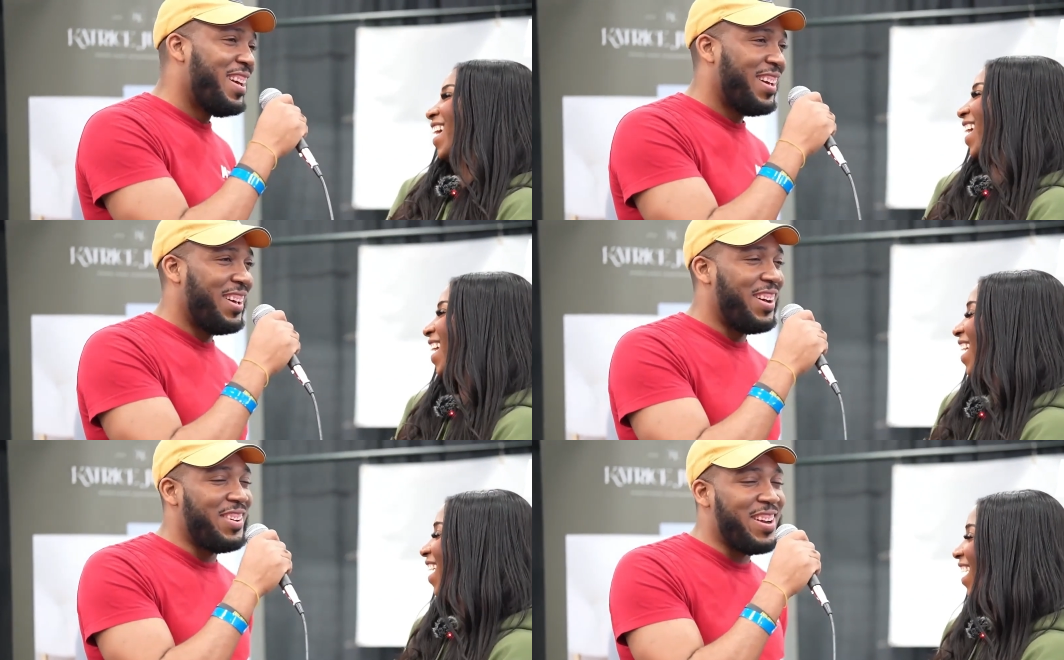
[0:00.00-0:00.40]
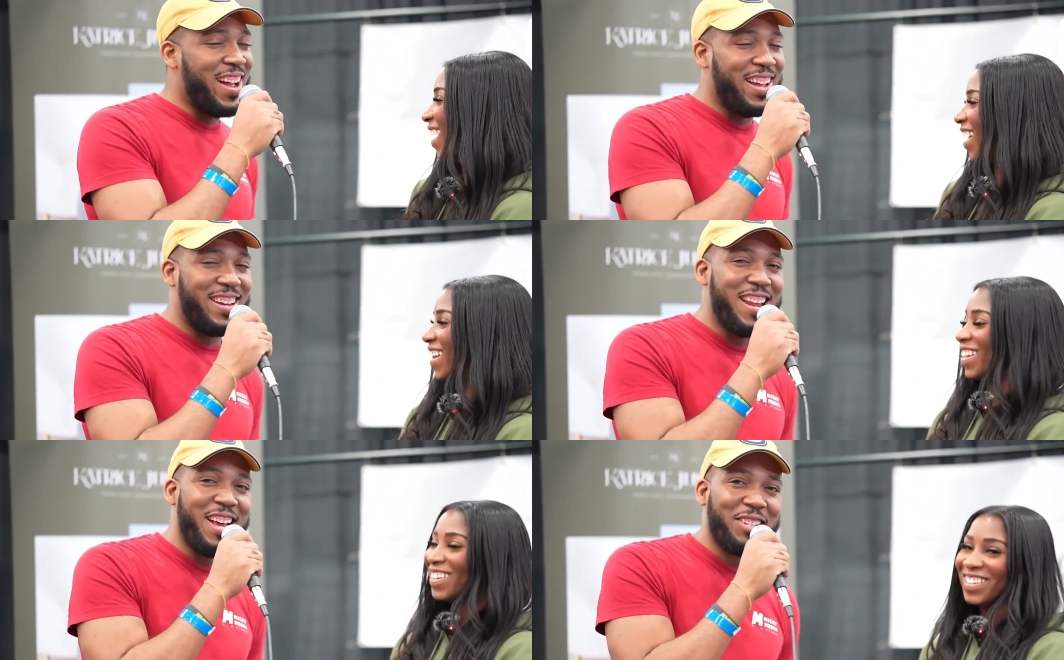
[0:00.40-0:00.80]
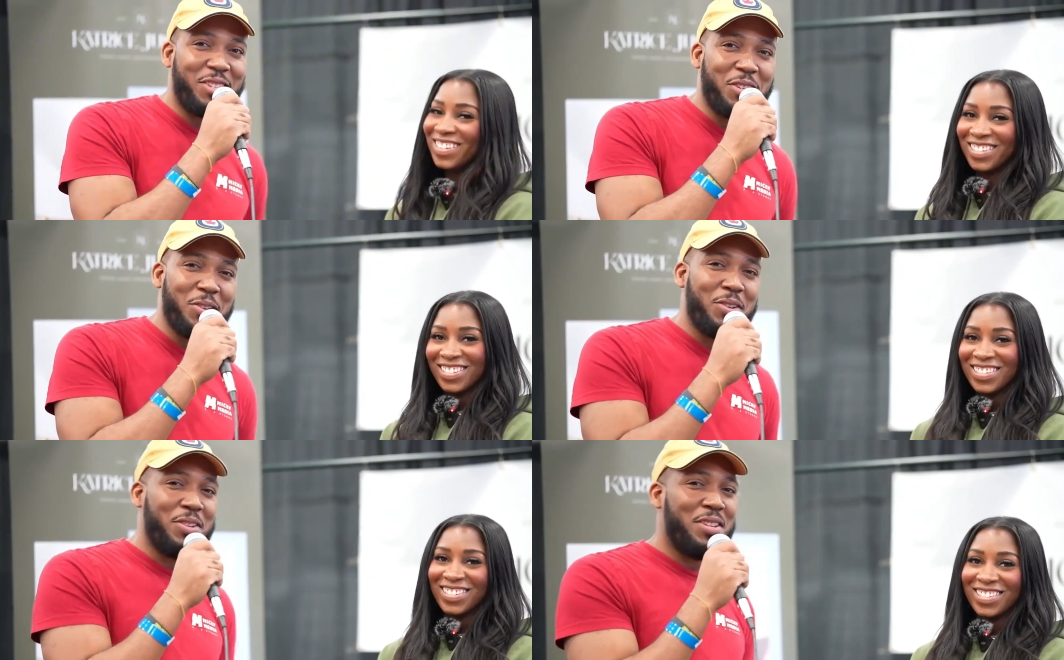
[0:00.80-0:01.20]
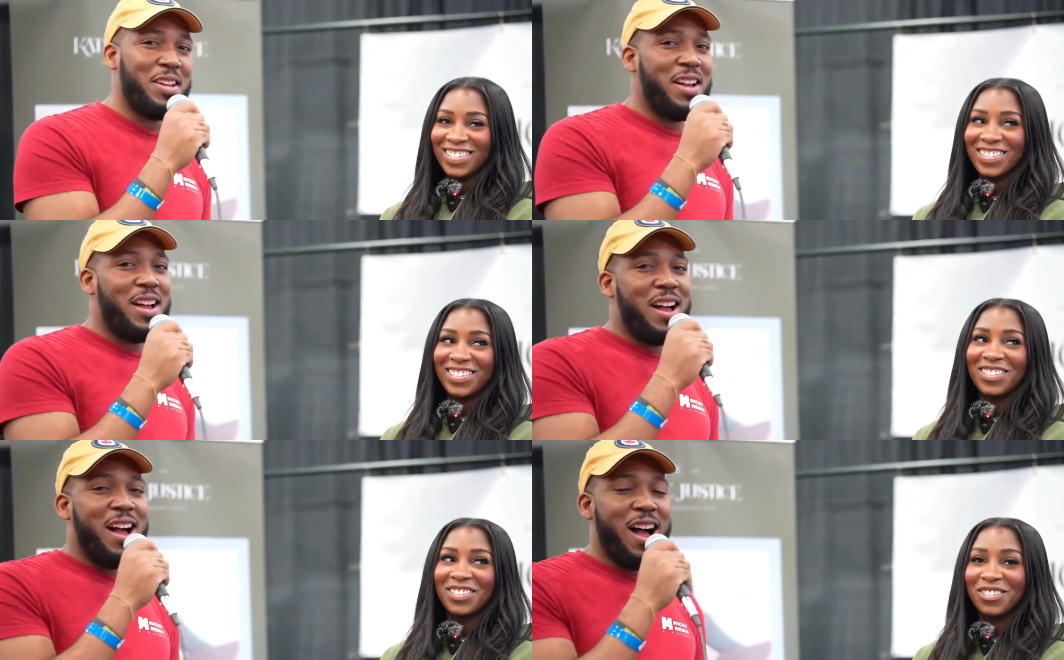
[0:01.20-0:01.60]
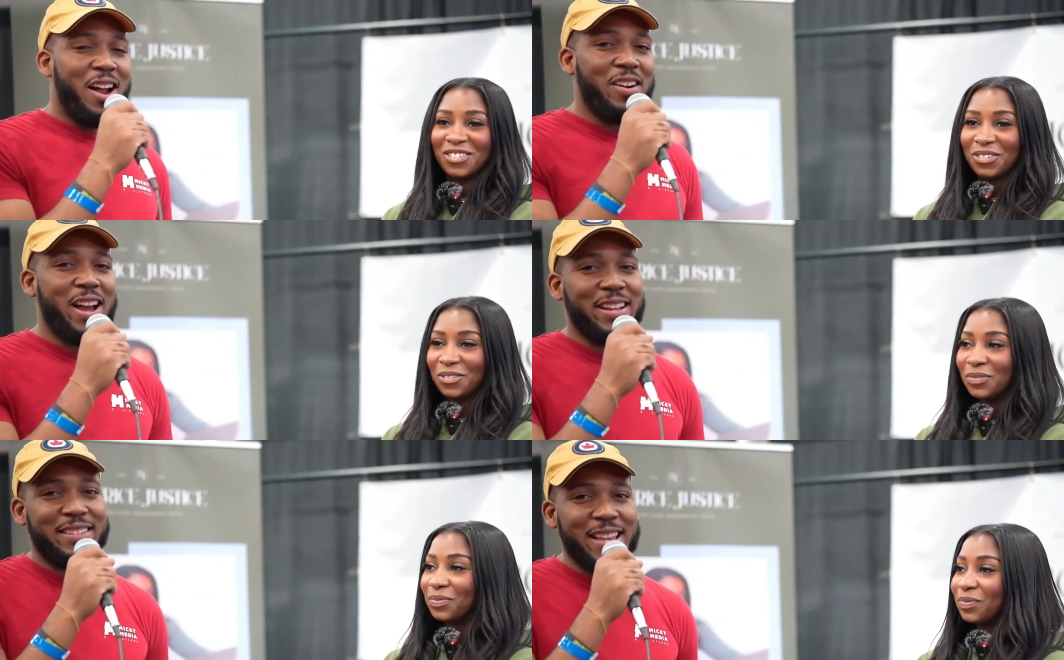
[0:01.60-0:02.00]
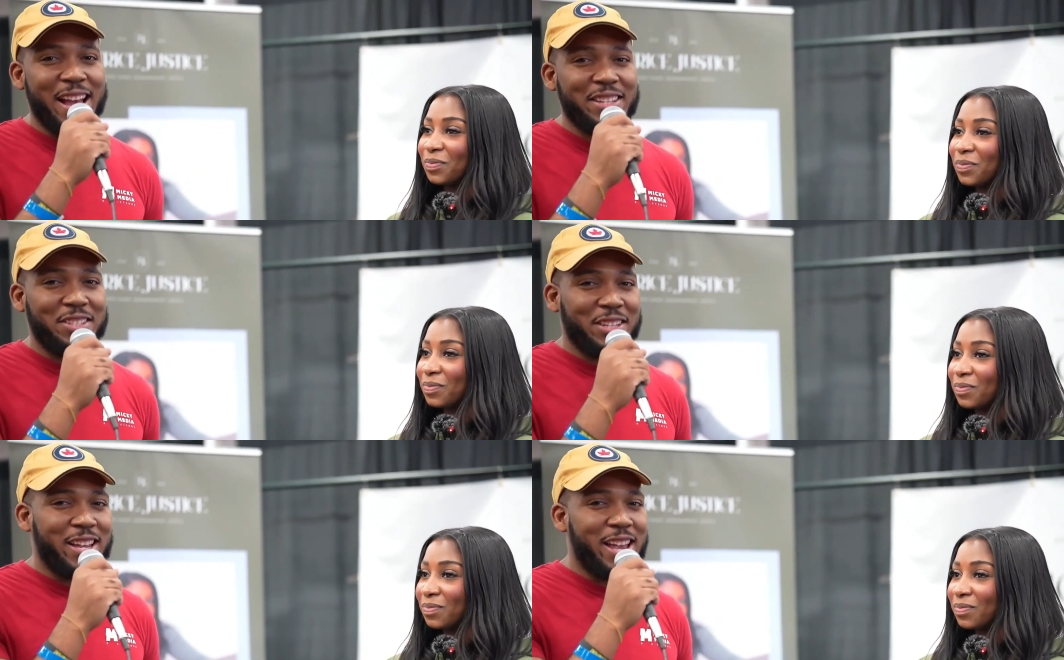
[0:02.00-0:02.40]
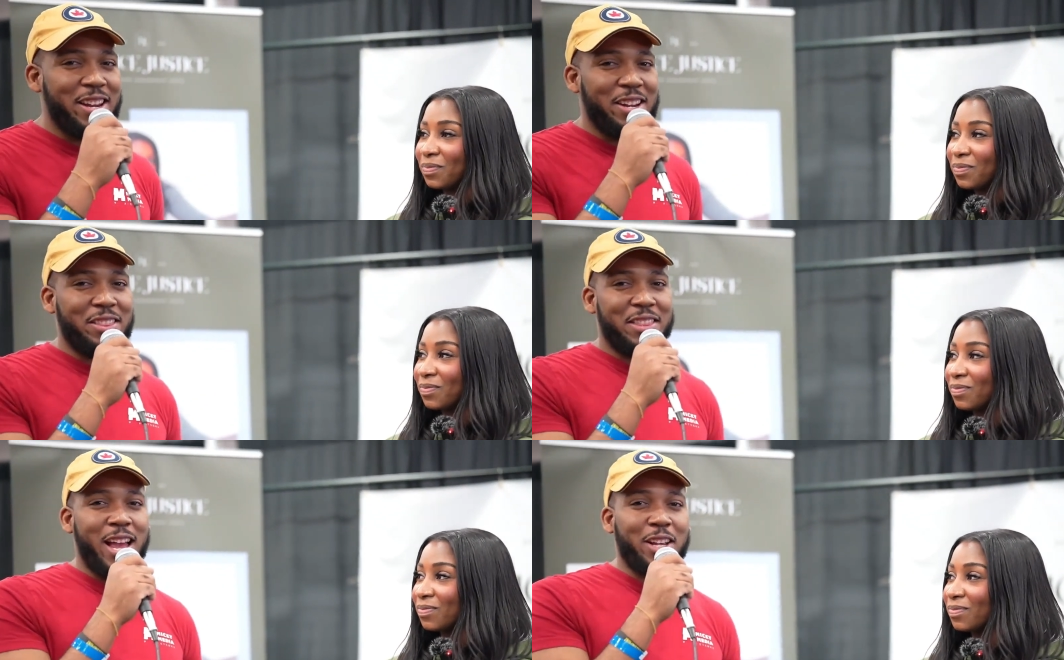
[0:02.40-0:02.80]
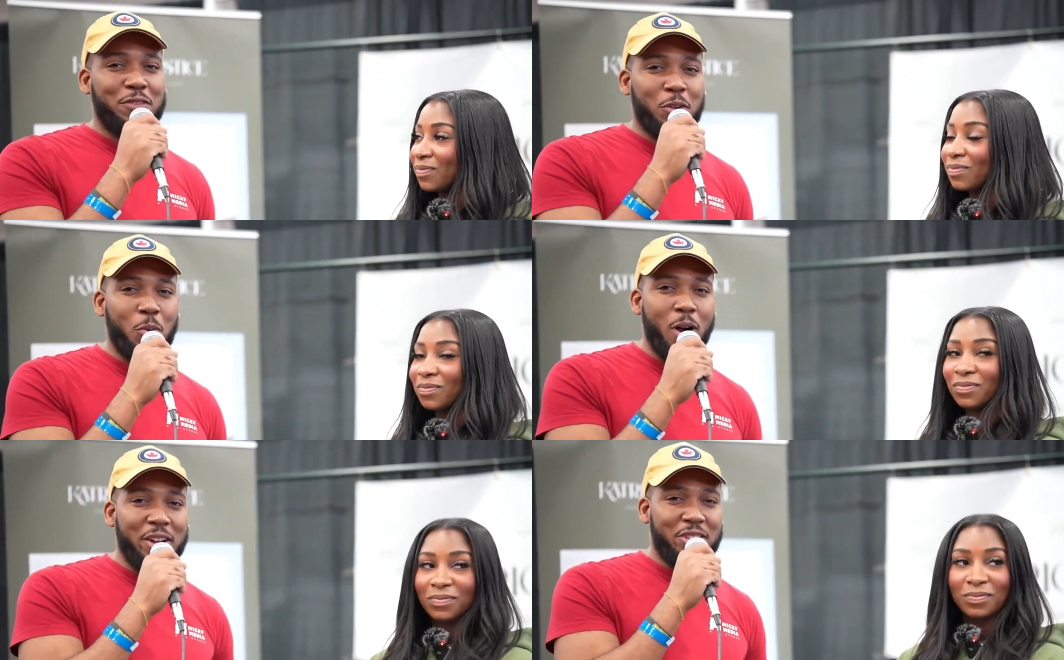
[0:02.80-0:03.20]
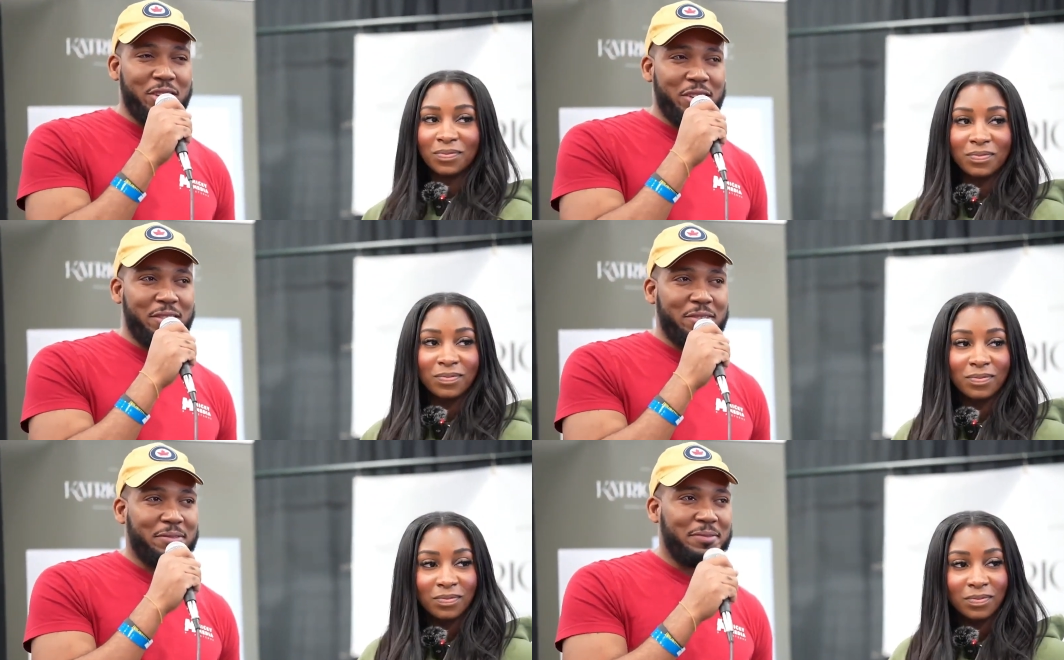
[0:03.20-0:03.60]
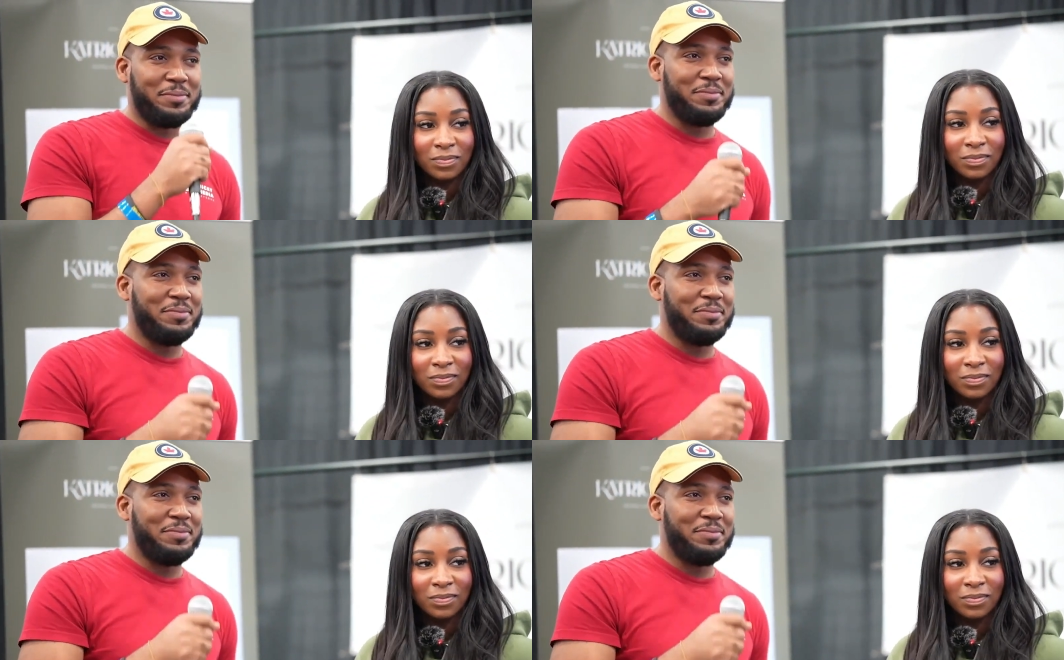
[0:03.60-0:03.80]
Speaker 1: All right, that's cool. All right, thanks again and thanks for watching.